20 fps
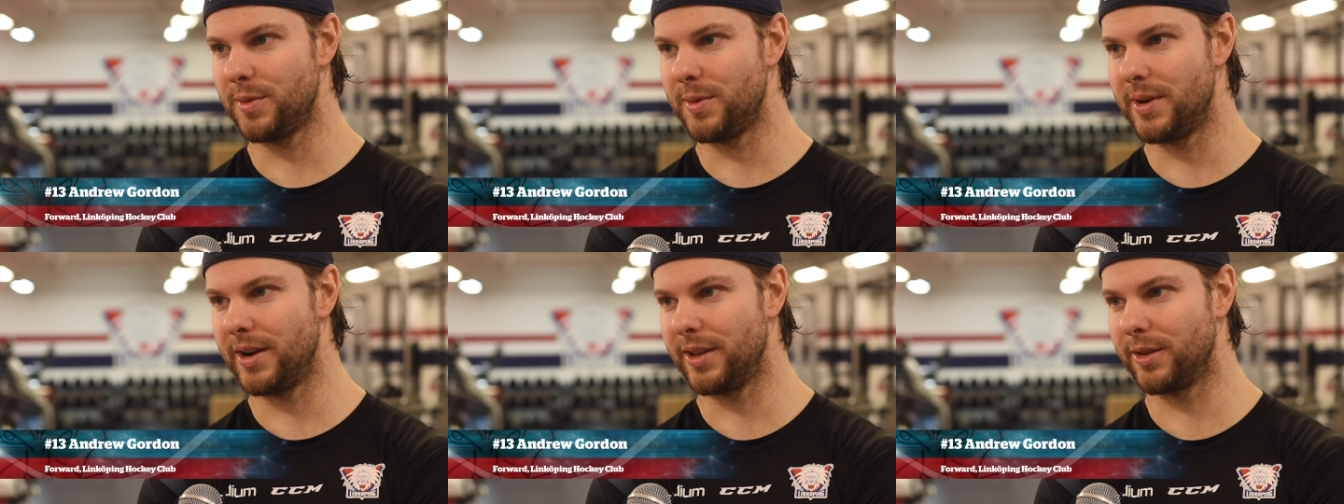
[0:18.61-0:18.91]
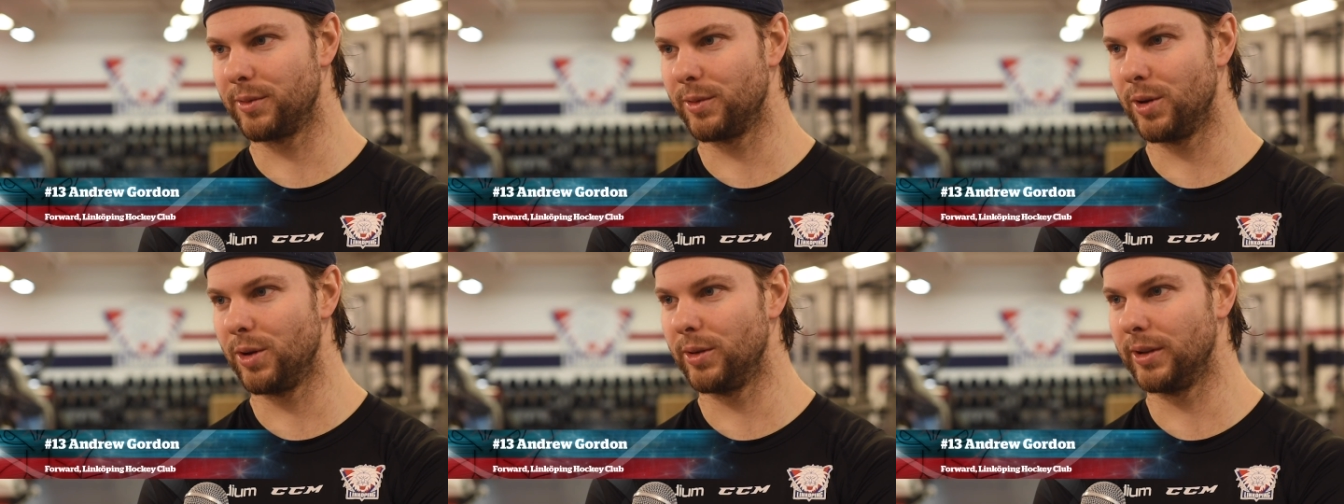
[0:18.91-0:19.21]
We've been on
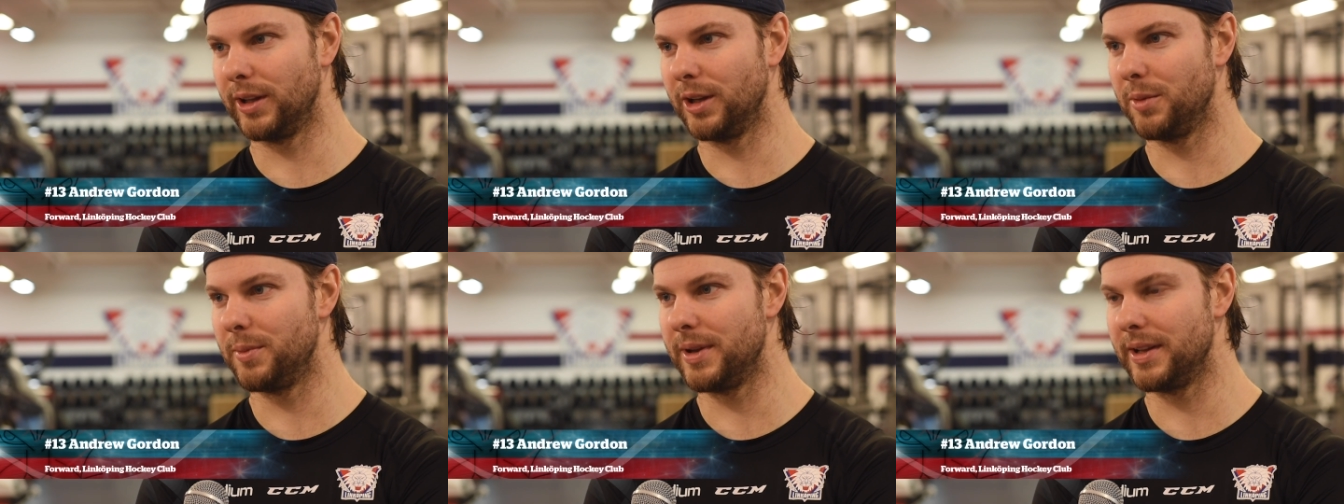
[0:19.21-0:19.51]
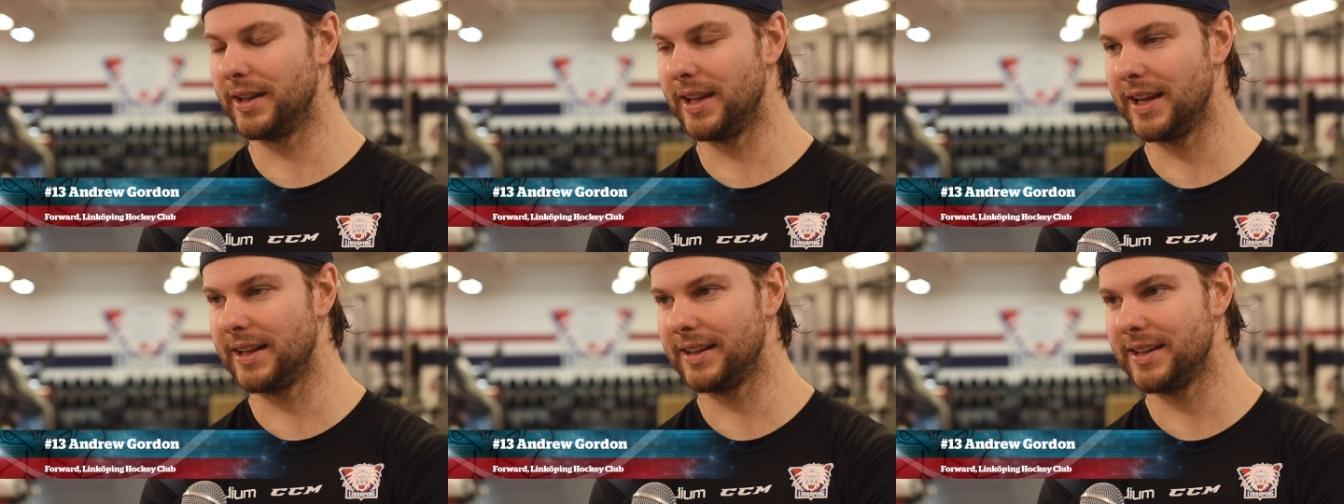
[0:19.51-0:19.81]
the road a little
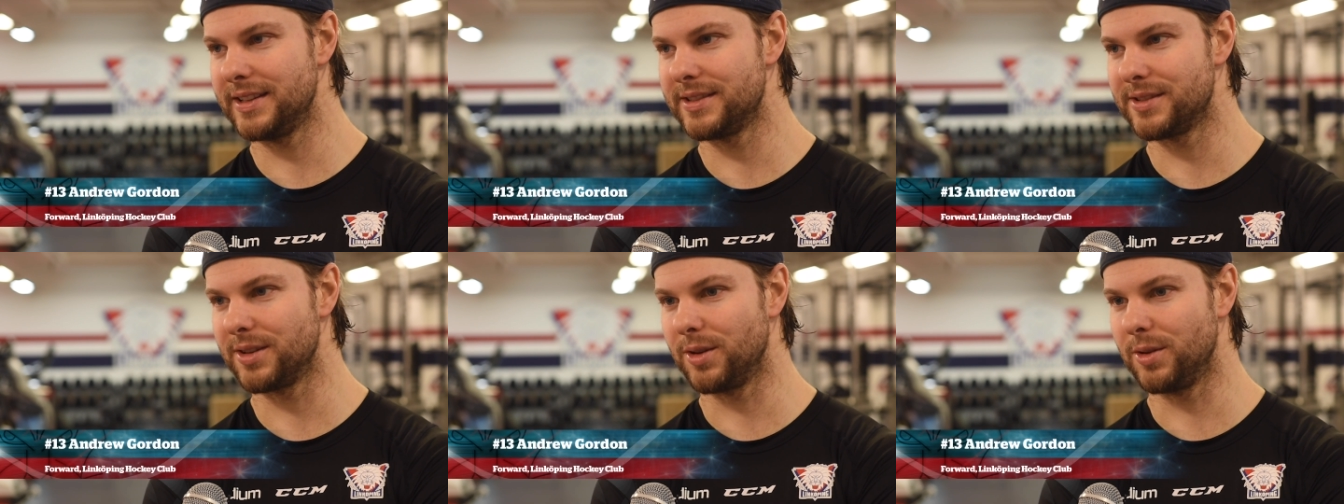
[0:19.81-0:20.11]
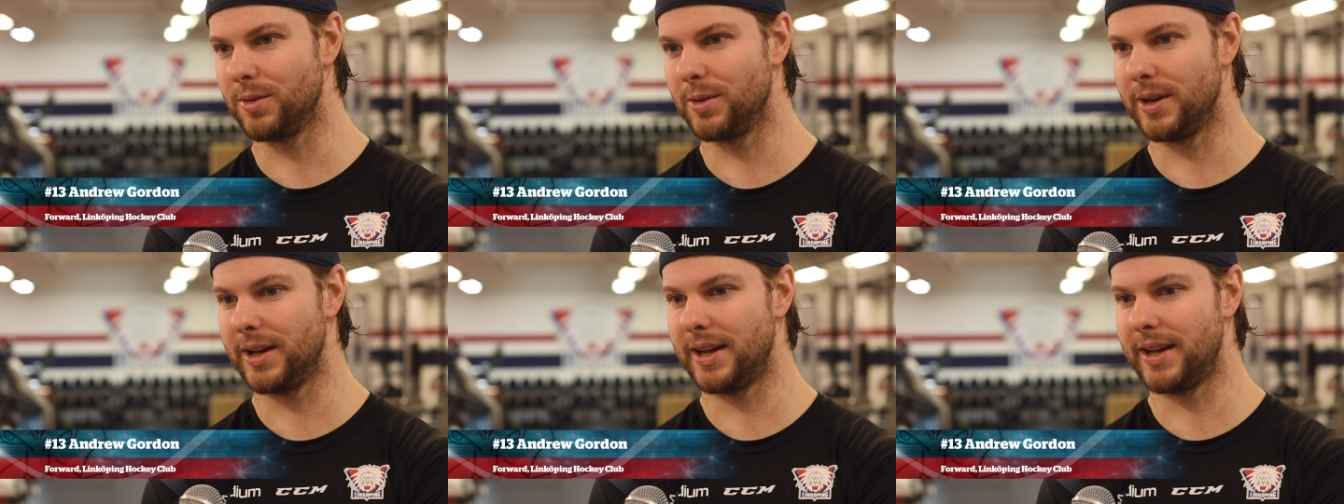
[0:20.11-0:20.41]
bit lately,
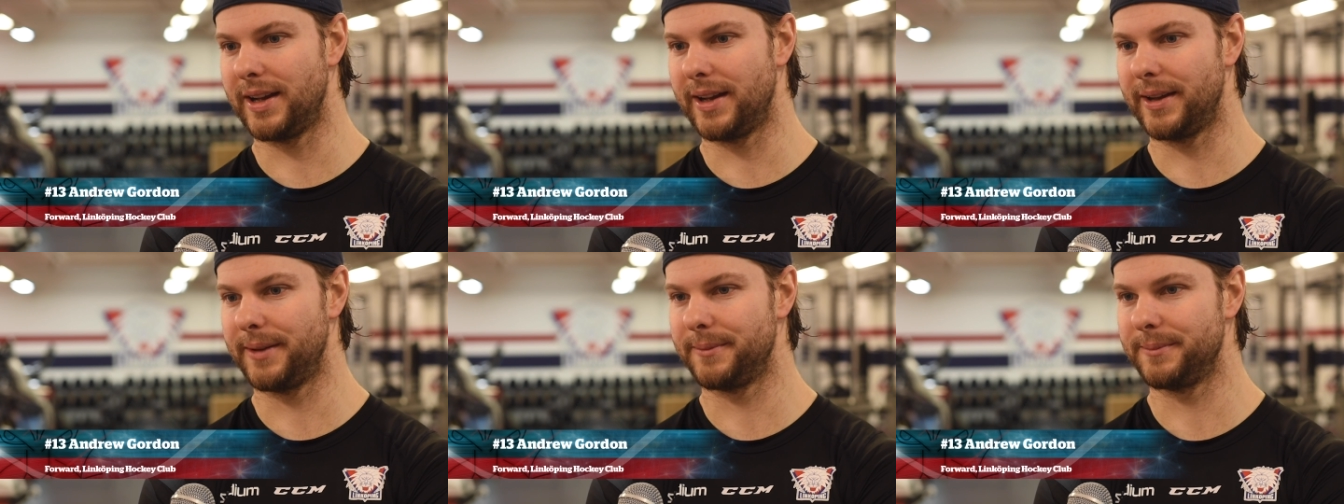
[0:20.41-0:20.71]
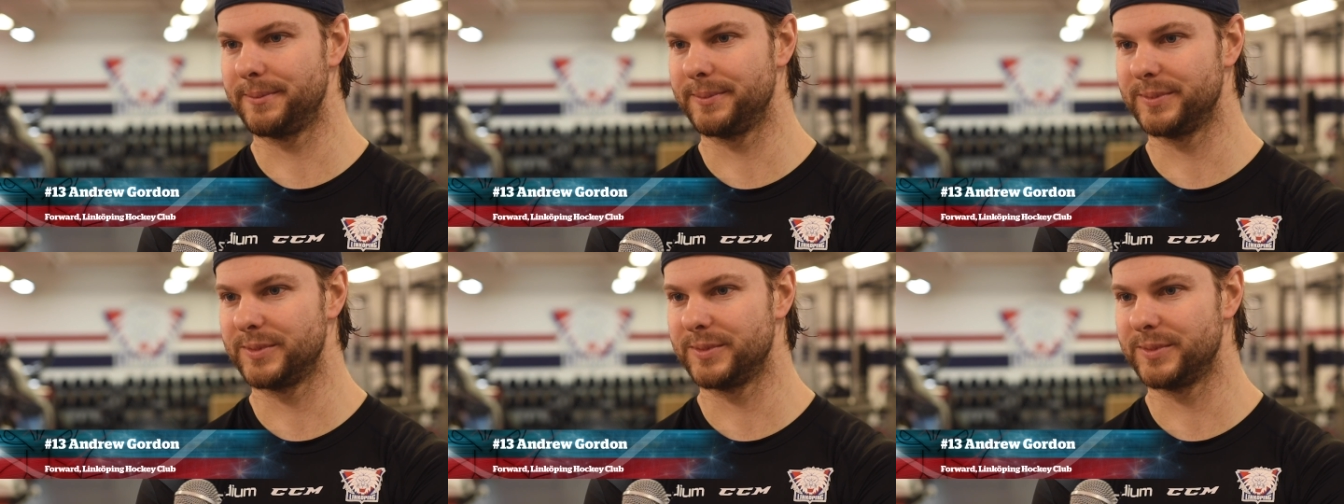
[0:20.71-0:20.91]
so uh,